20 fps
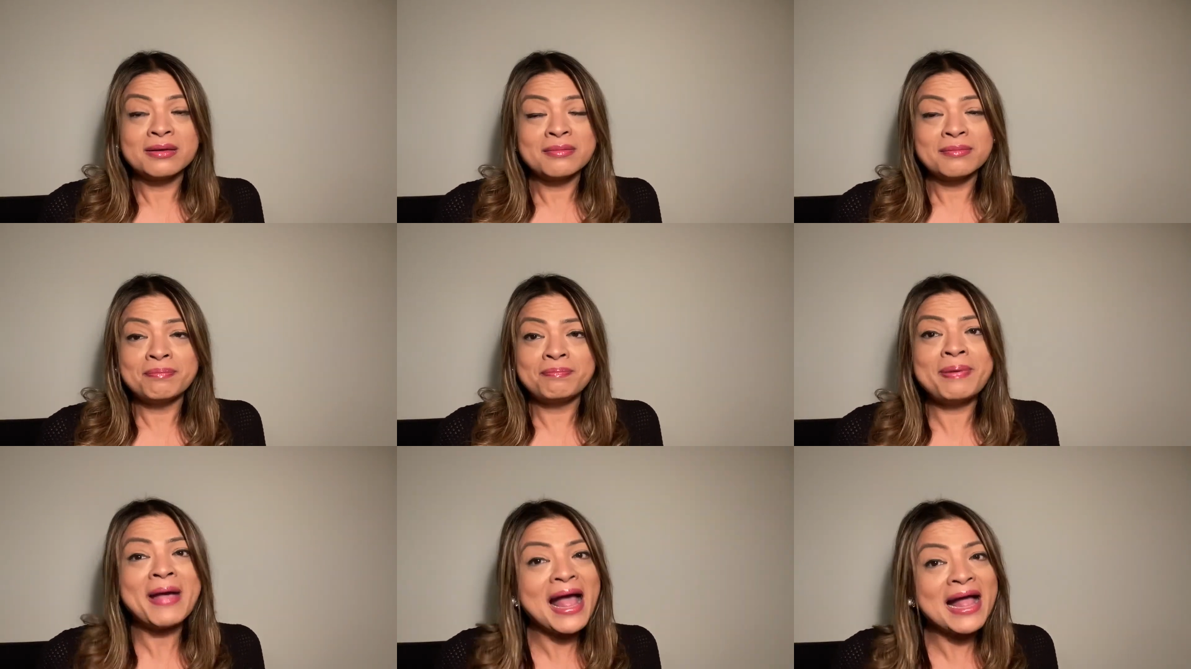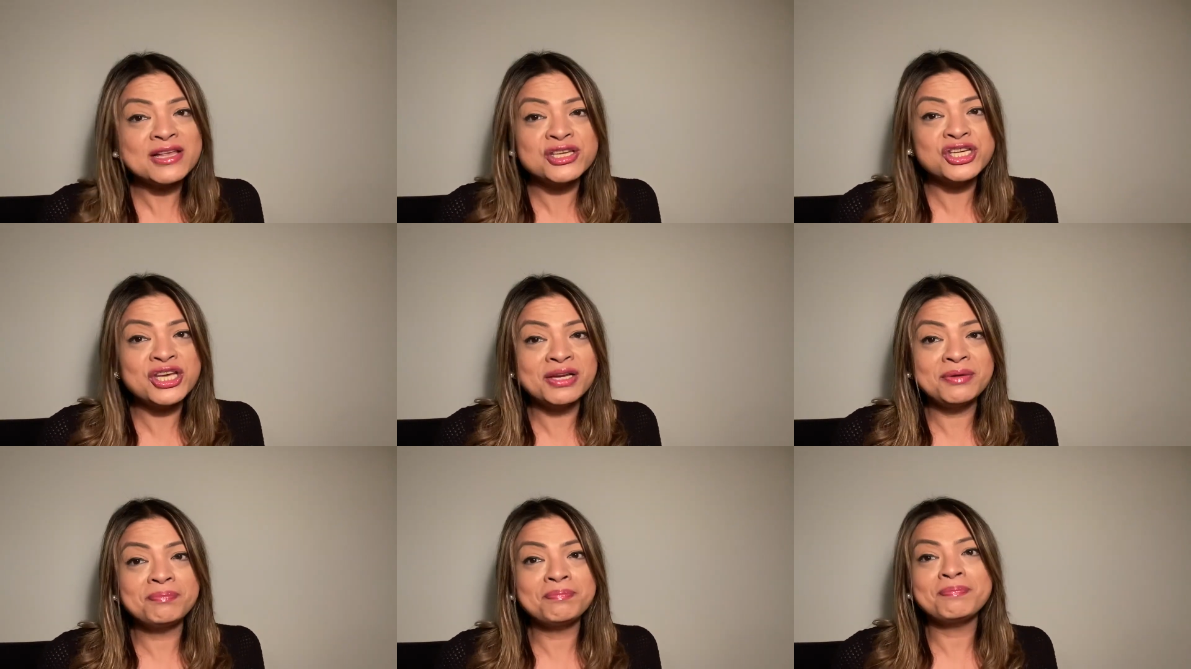
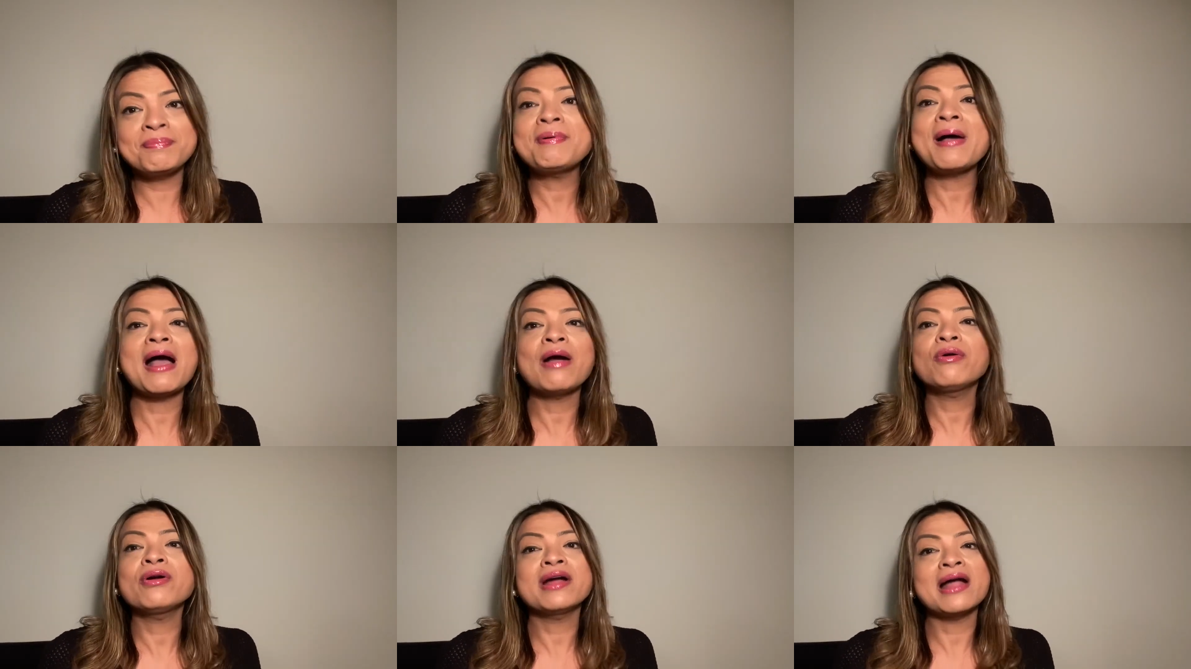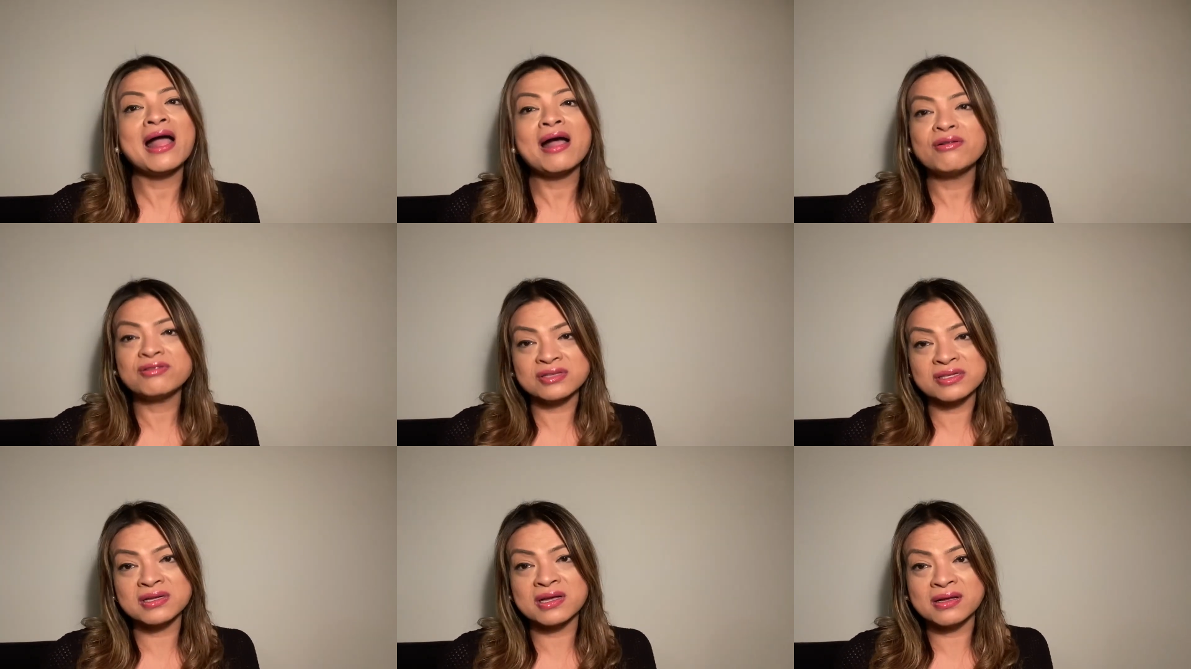pageant
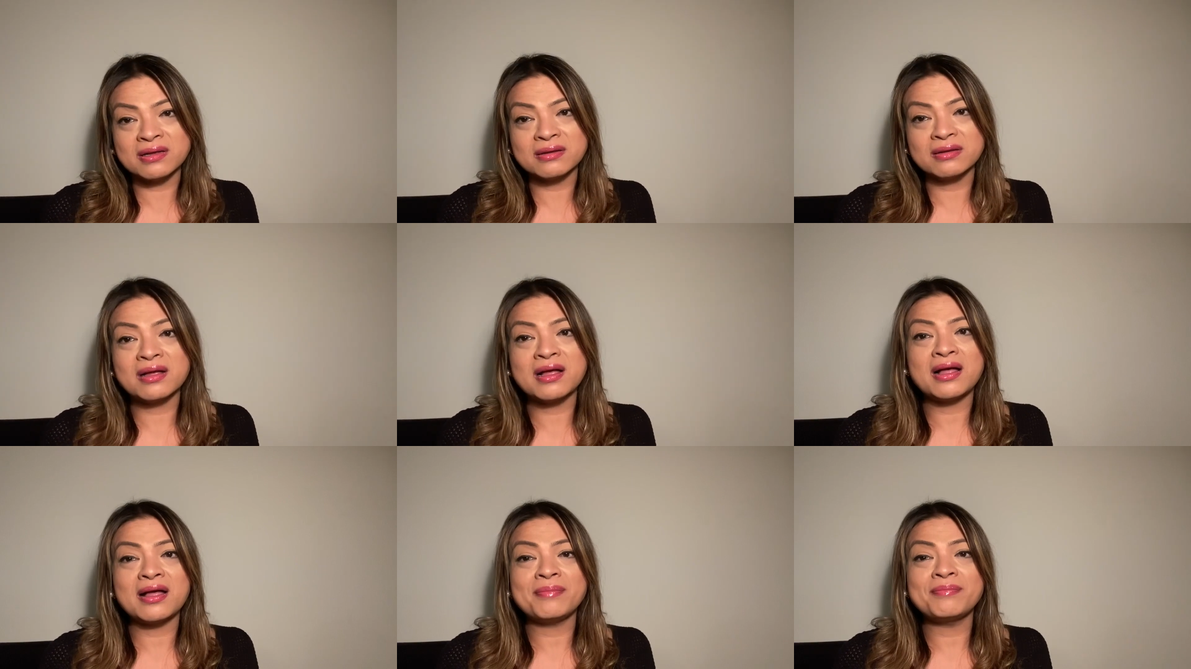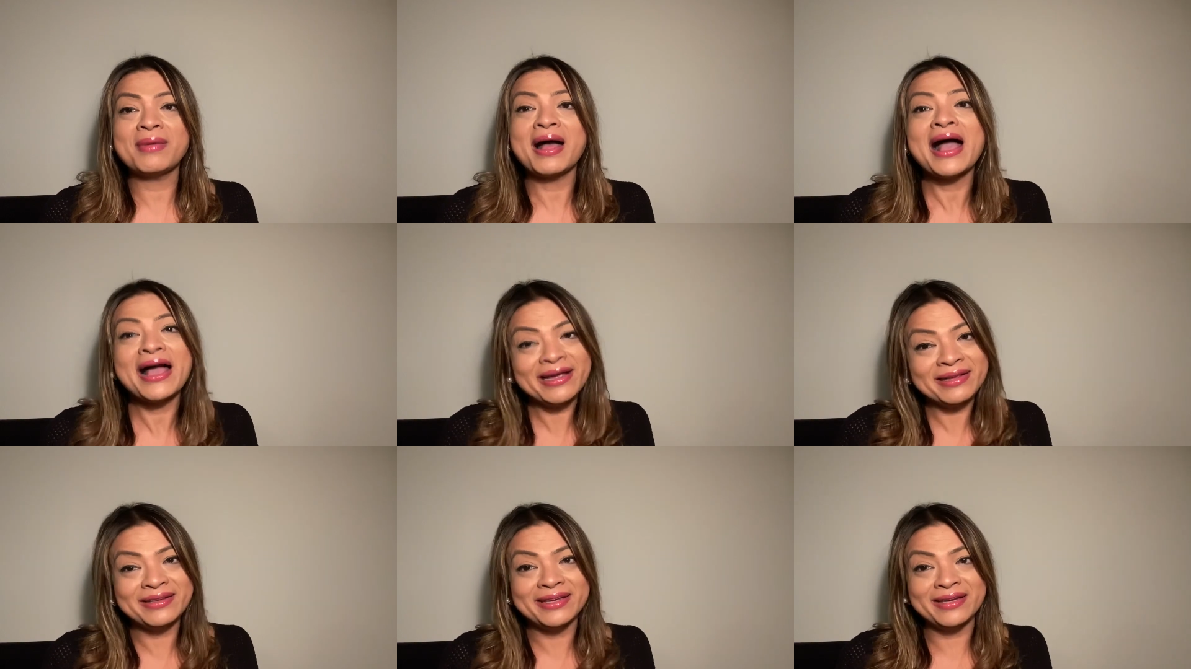powerhouse
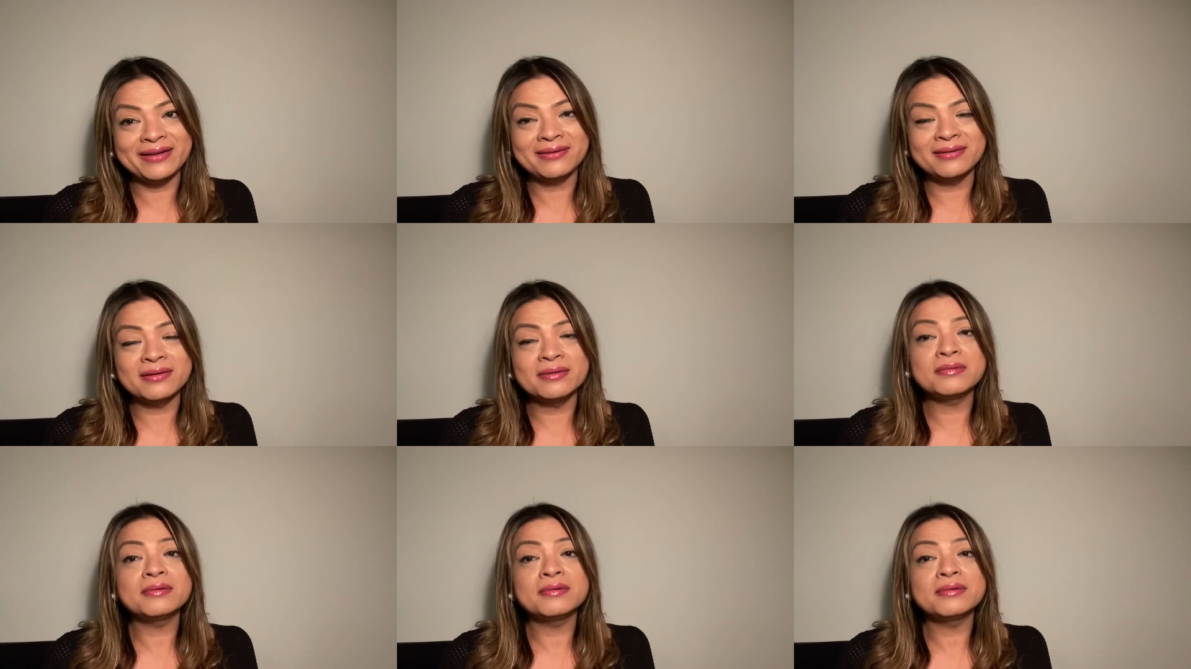island,